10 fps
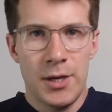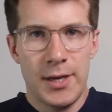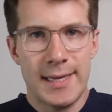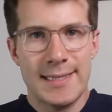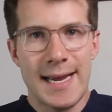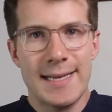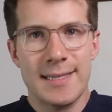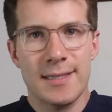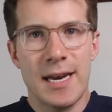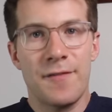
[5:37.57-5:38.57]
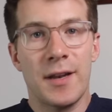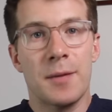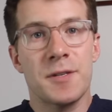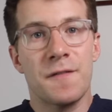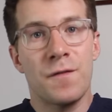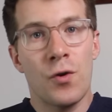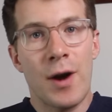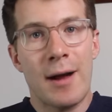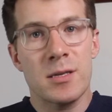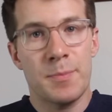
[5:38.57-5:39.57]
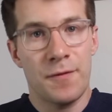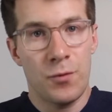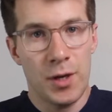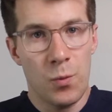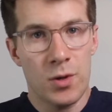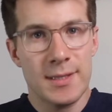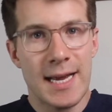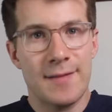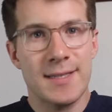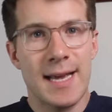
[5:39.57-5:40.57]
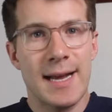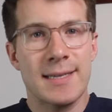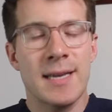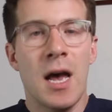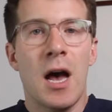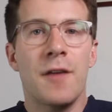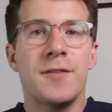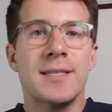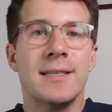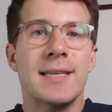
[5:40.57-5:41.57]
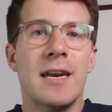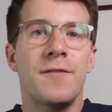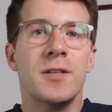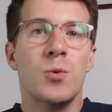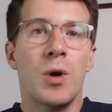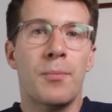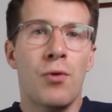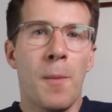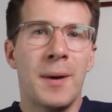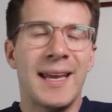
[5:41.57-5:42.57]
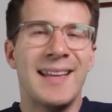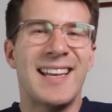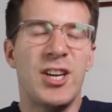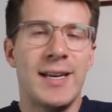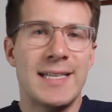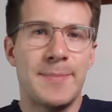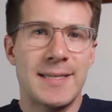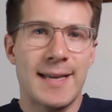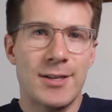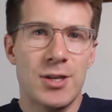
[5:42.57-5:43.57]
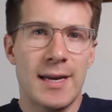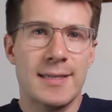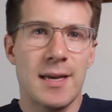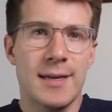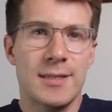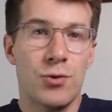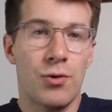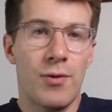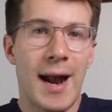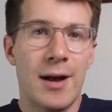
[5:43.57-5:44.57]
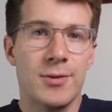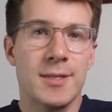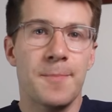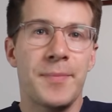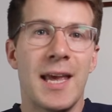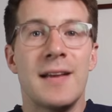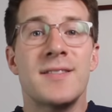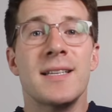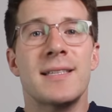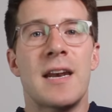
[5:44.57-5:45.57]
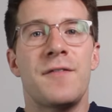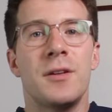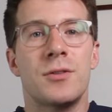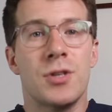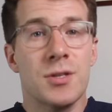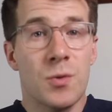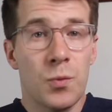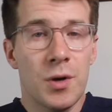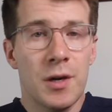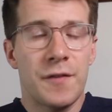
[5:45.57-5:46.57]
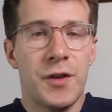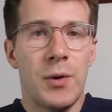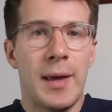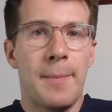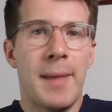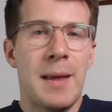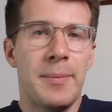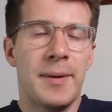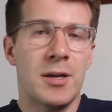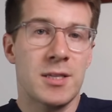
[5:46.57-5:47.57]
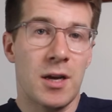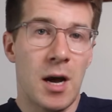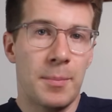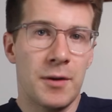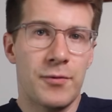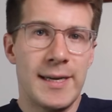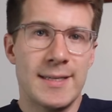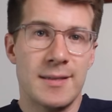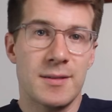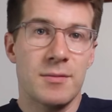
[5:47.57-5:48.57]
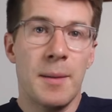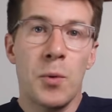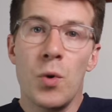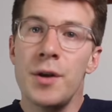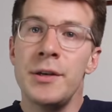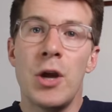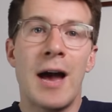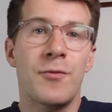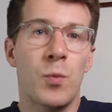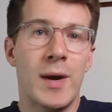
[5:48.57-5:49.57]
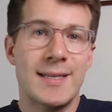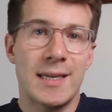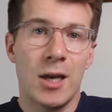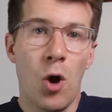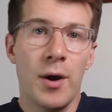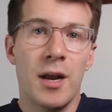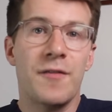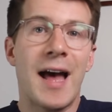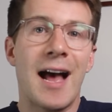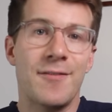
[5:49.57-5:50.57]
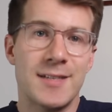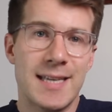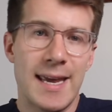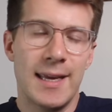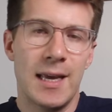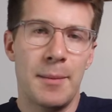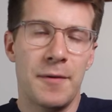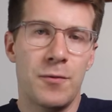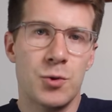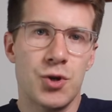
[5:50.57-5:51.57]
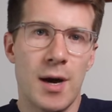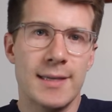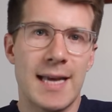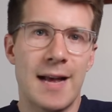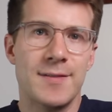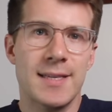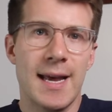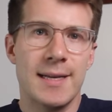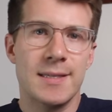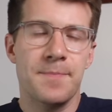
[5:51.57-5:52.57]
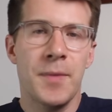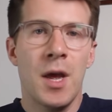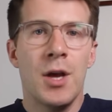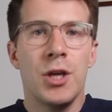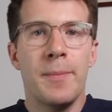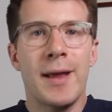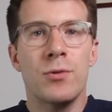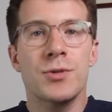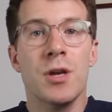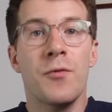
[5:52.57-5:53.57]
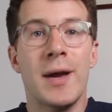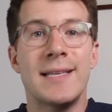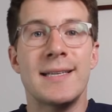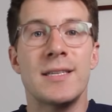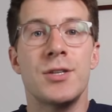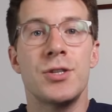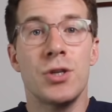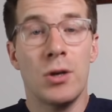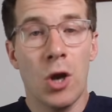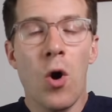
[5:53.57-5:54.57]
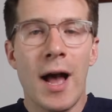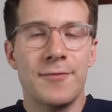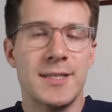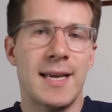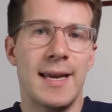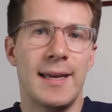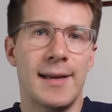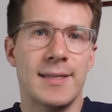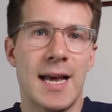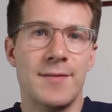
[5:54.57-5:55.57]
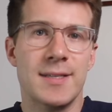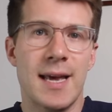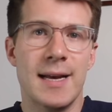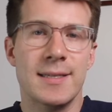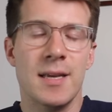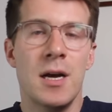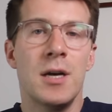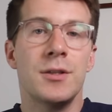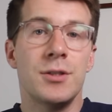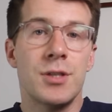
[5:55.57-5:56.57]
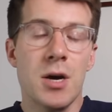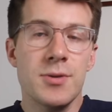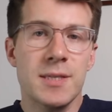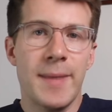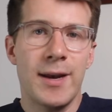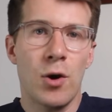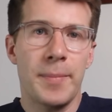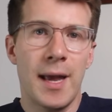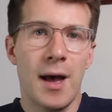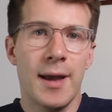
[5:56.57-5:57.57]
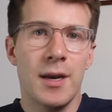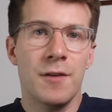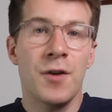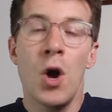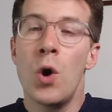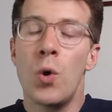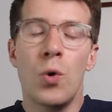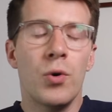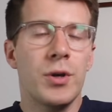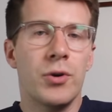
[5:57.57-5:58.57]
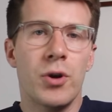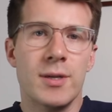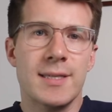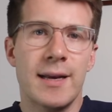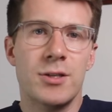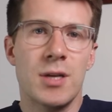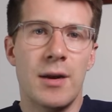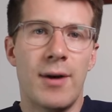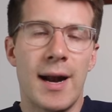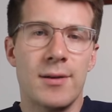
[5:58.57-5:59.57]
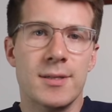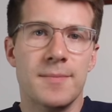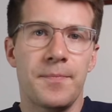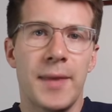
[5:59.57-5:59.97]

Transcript: You can take sildenafil up to 4 hours before you want to have sex, and for sildenafil to work properly, then you need to be sexually excited or aroused. If sildenafil doesn't work for you, it may be because of a couple of reasons. Number one, you haven't waited long enough after taking it before trying to have sex. You may also have waited too long after taking it to have sex. The dose may not be high enough, or you're not sexually aroused.